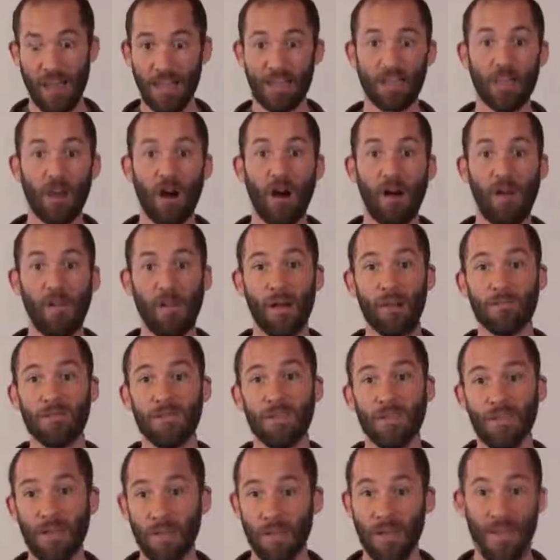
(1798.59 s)
It's all up
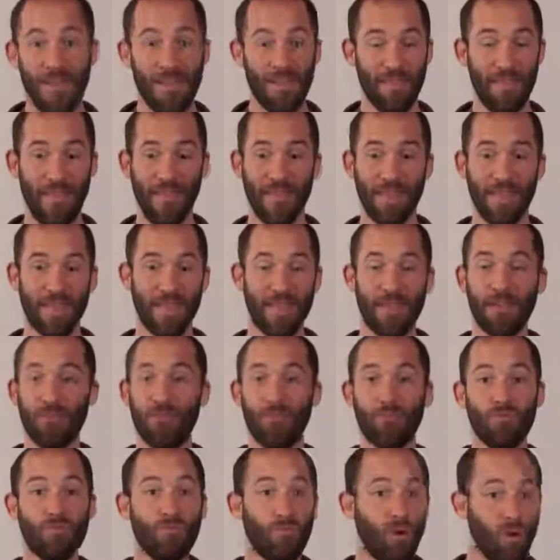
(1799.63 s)
to them. They can
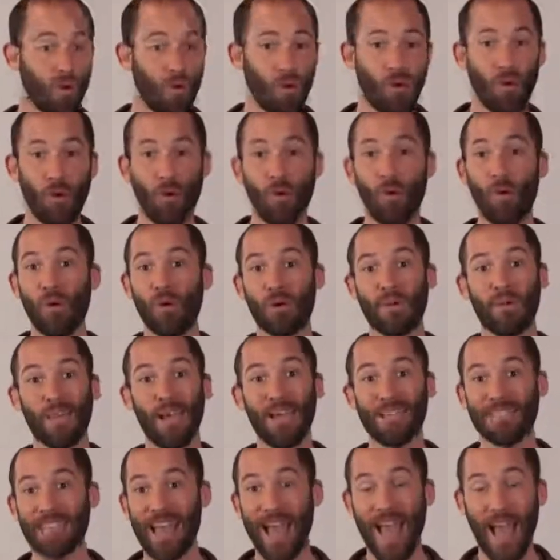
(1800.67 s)
give you more or
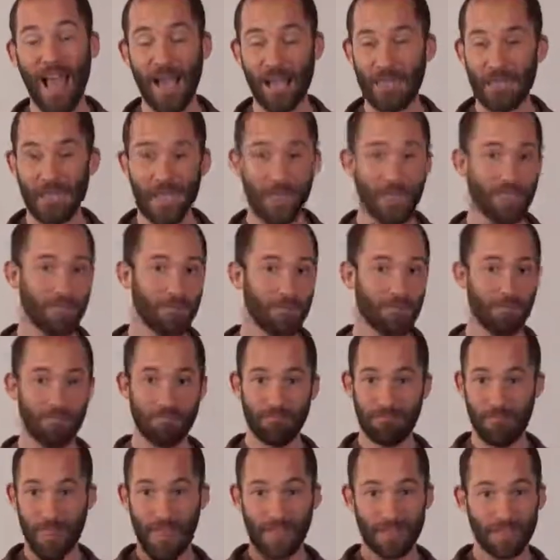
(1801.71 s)
less access
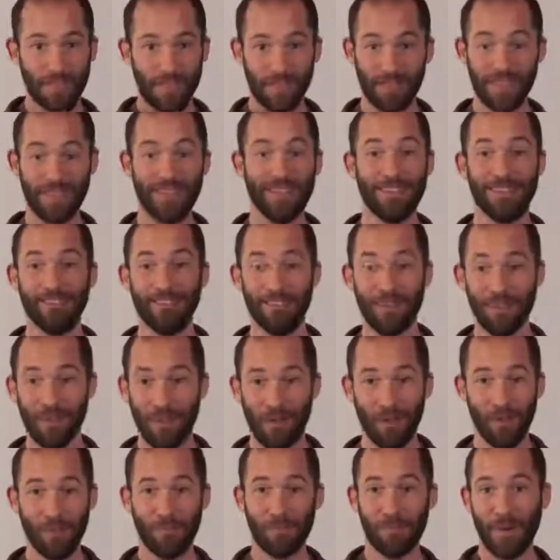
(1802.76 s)
basically,
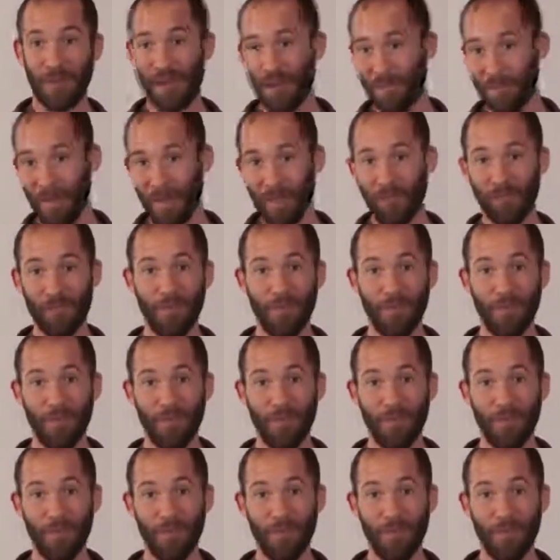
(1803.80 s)
by